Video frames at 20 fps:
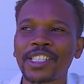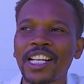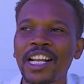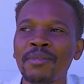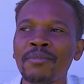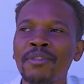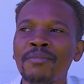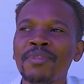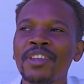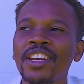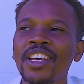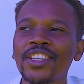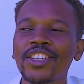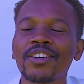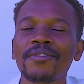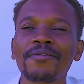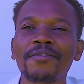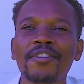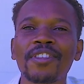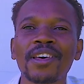an
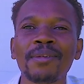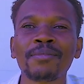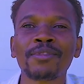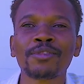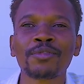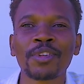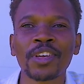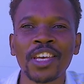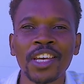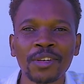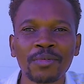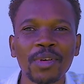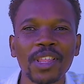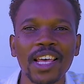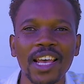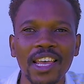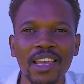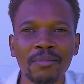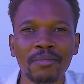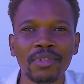abomination for them to eat with
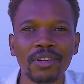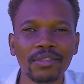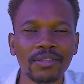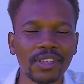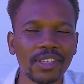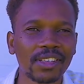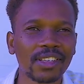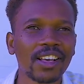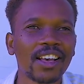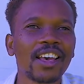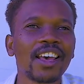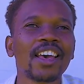the Hebrews.